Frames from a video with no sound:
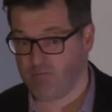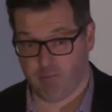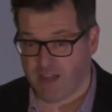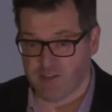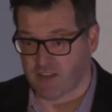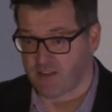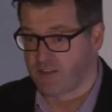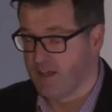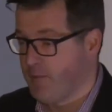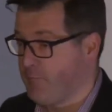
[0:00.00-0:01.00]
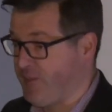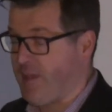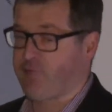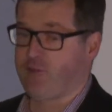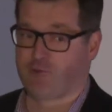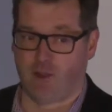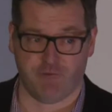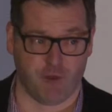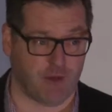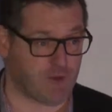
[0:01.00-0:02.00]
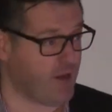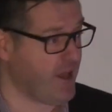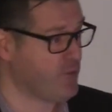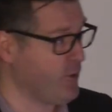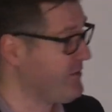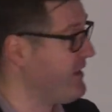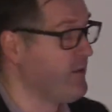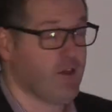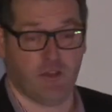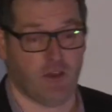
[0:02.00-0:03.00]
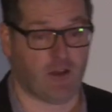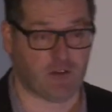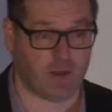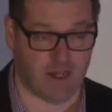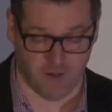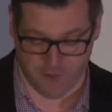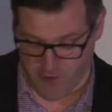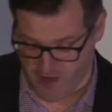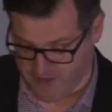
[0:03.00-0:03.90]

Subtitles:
basics. But thankfully, the Australian film industry has worked that out. They're actually beginning to thrive